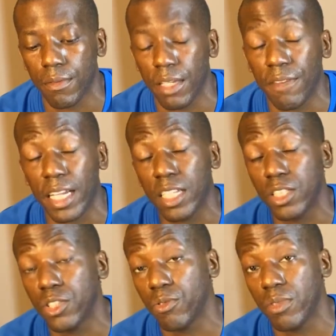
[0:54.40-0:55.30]
I can
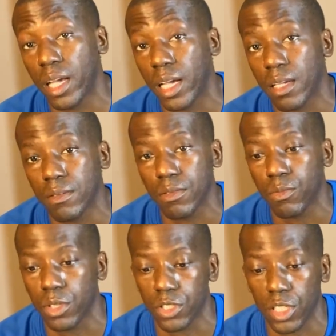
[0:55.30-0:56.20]
do that
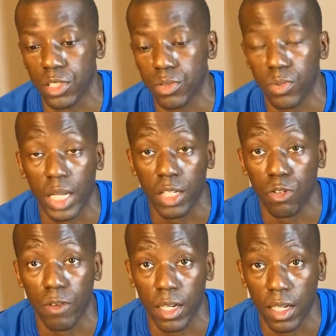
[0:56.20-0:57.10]
with just what I know
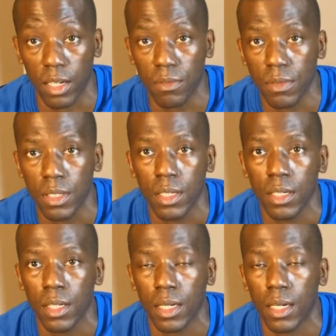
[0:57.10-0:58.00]
right now.
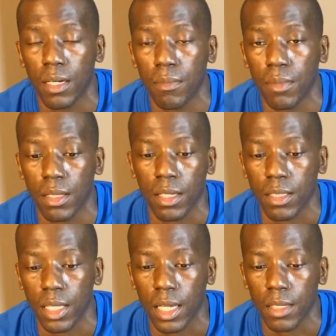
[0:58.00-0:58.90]
I think
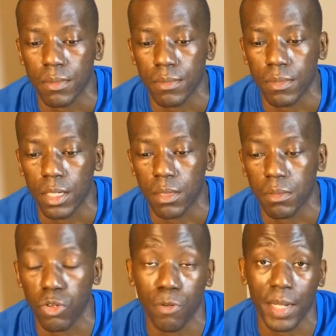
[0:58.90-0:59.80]
that
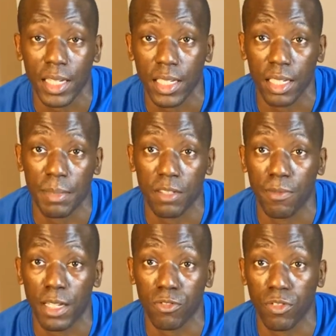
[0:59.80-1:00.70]
going back and getting my
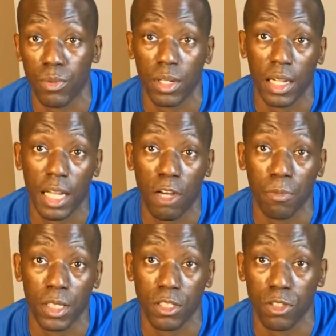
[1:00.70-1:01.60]
master's degree would allow
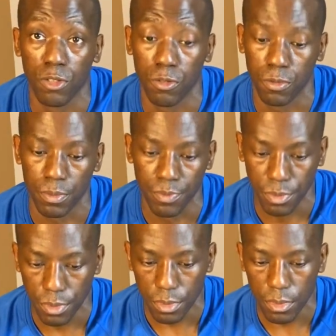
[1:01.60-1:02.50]
me to
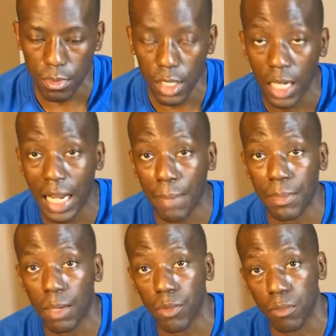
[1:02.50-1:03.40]
align me
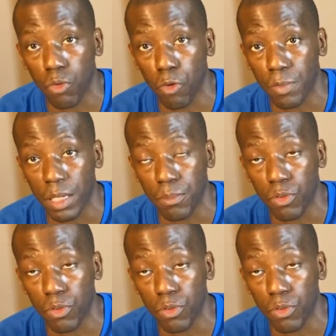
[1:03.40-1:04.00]
up with more people